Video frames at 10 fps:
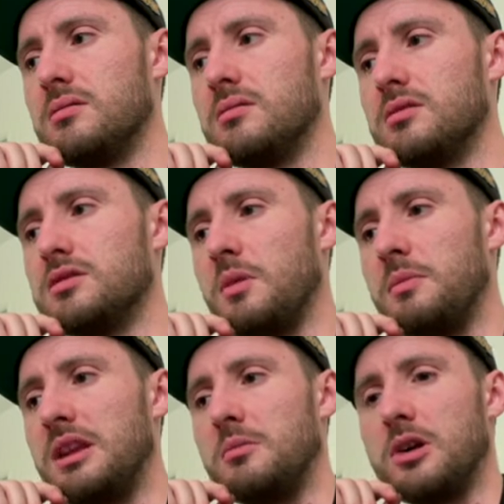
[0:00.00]
small,
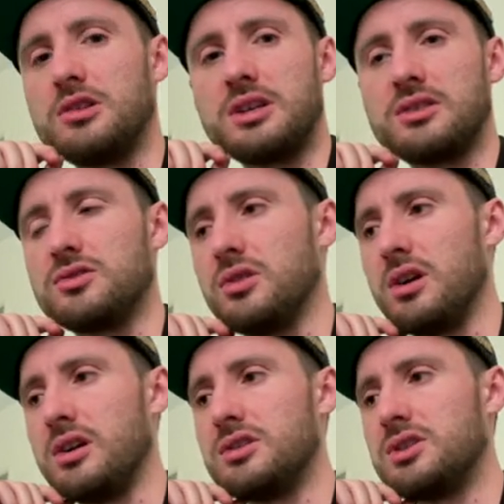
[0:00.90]
medium, large, extra
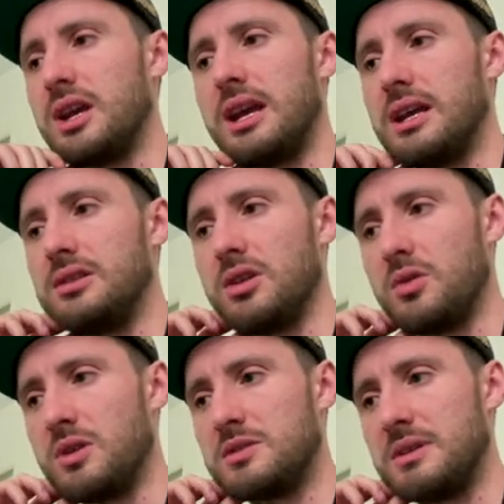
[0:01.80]
large, and you're going to
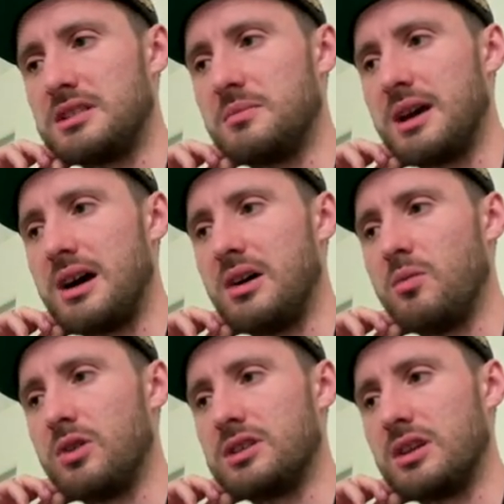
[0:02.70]
want to space them out. And
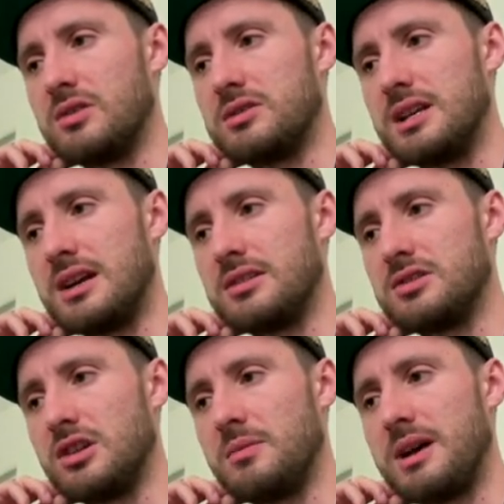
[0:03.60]
once it goes down a
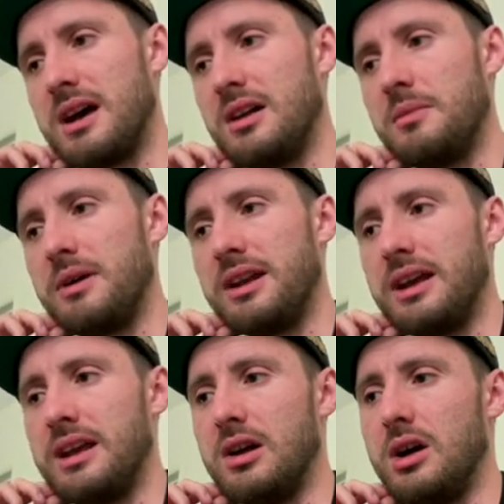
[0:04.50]
certain amount, it might
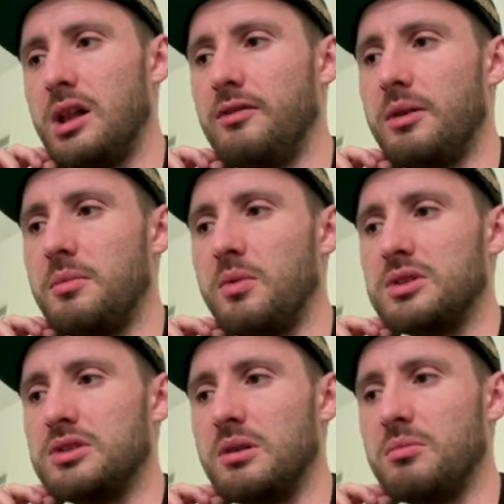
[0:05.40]
not hit all of them, but
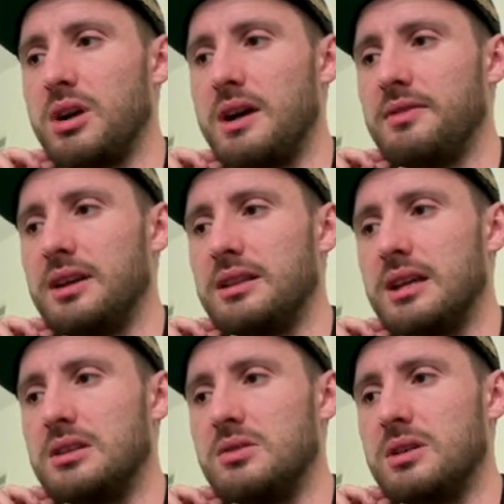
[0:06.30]
once you're in profit,
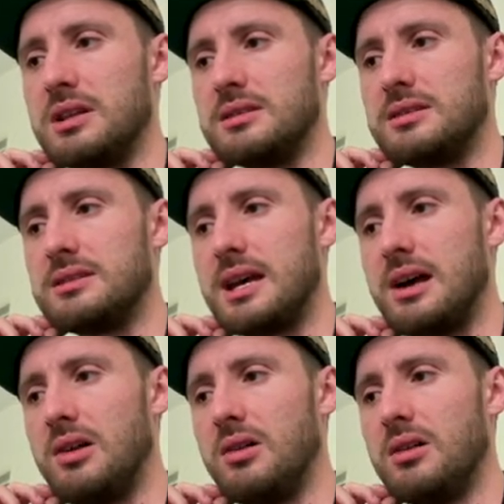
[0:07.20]
then you can
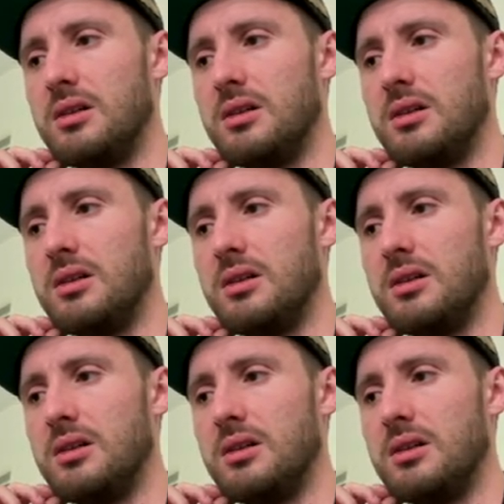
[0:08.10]
sell,